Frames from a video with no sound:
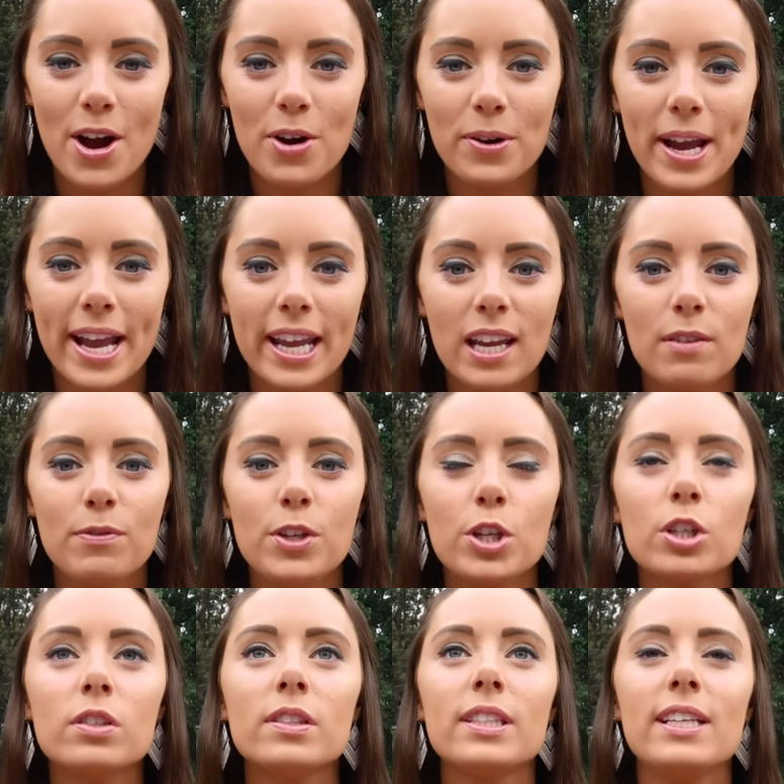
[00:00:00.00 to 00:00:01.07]
Okay, if
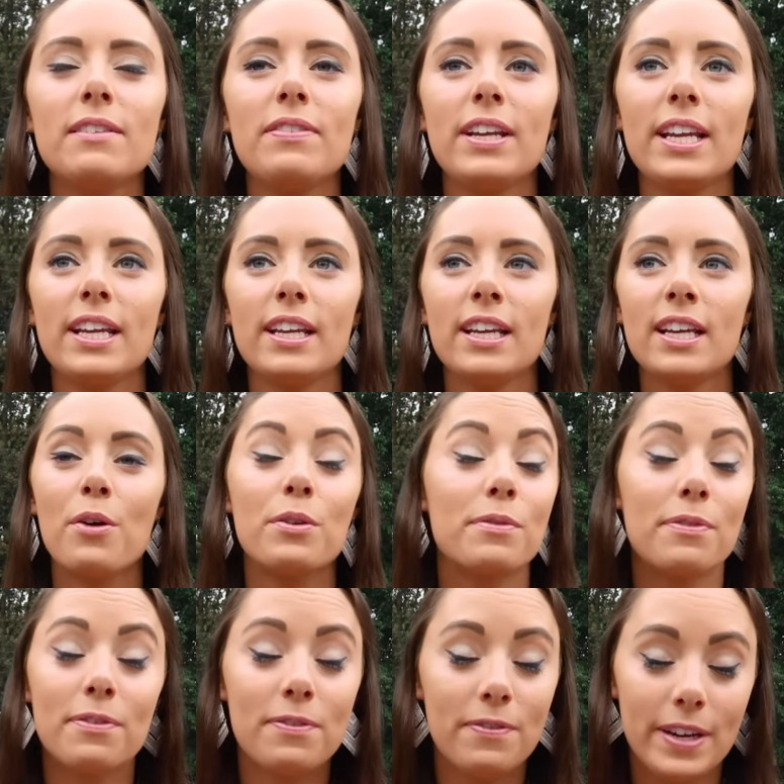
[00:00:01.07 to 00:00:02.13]
you're living out of
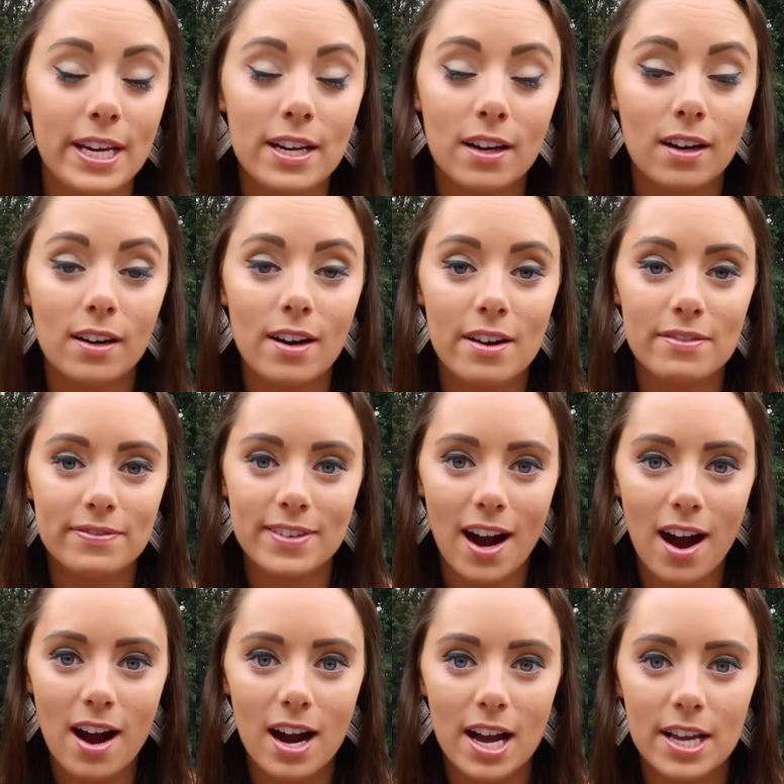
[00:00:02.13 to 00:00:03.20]
fear of
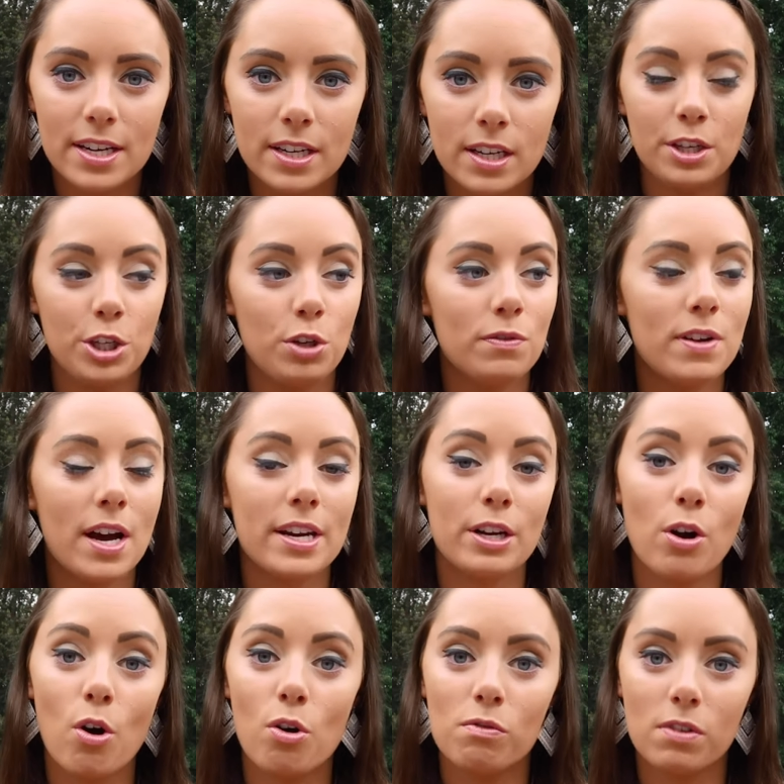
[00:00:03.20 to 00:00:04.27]
God, then you've got
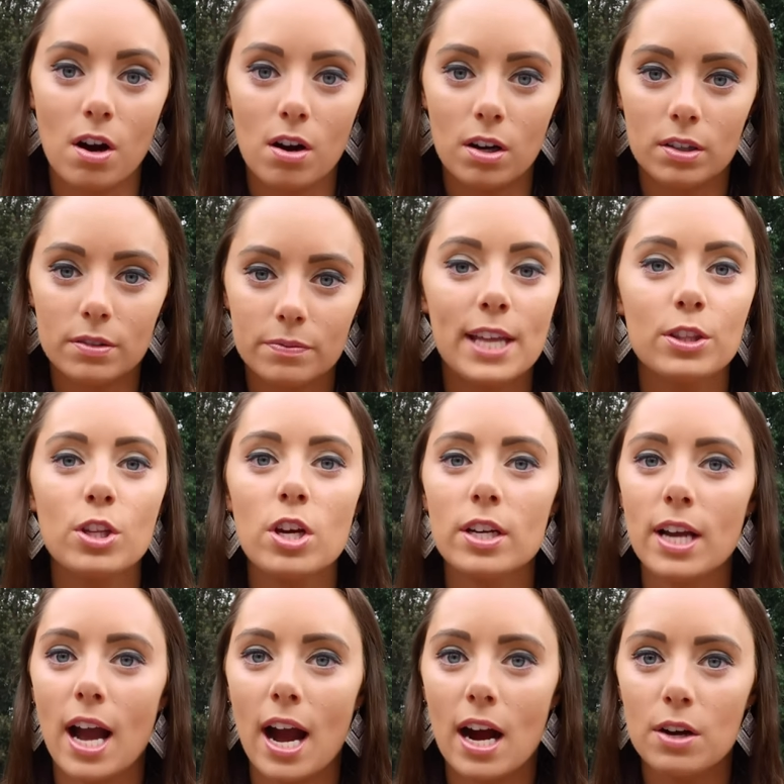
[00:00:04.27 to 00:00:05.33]
it all wrong. And
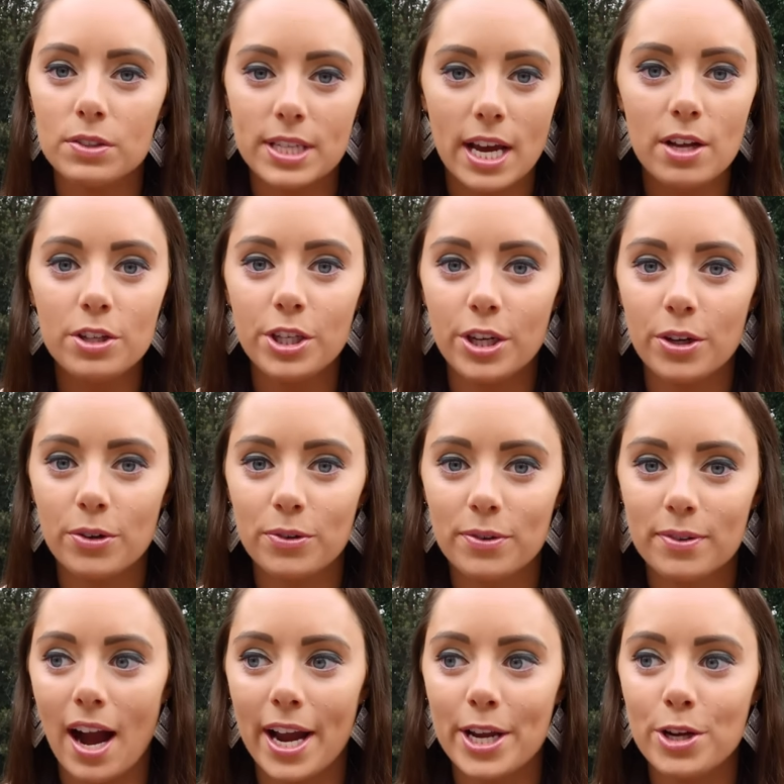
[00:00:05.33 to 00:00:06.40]
look, I'll tell you,
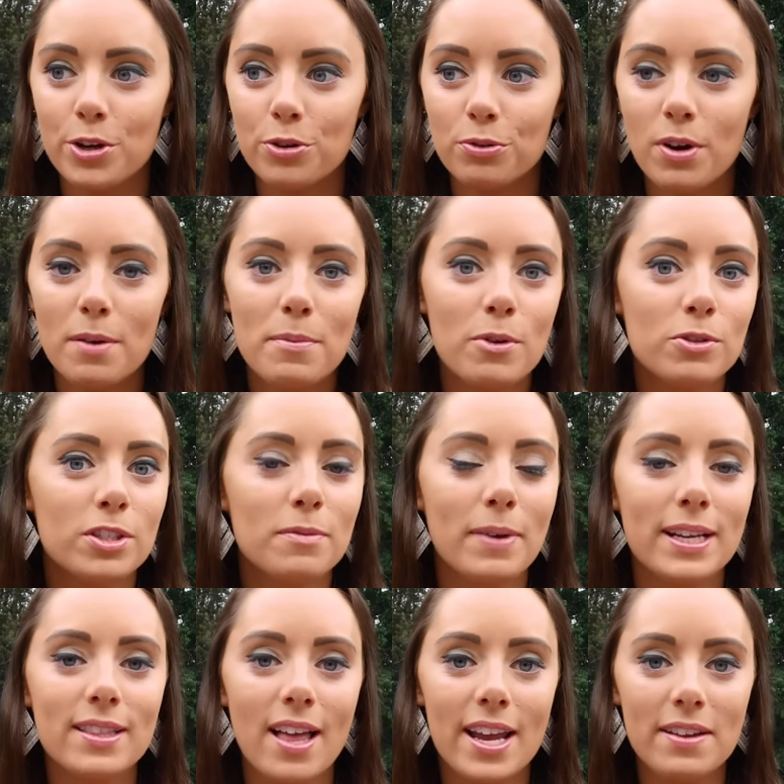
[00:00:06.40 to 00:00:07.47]
I grew up most of
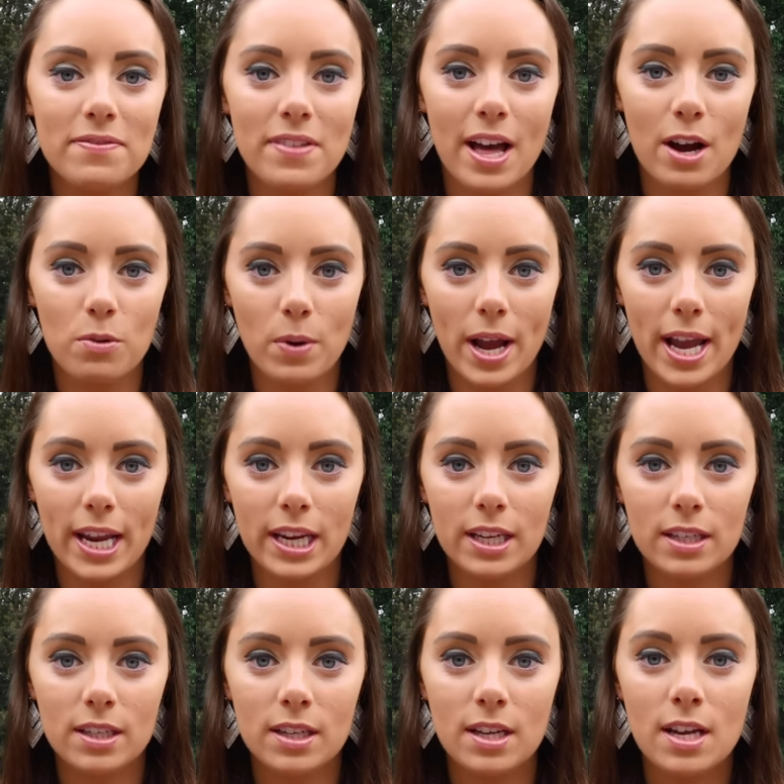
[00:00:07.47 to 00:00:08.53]
my life that way.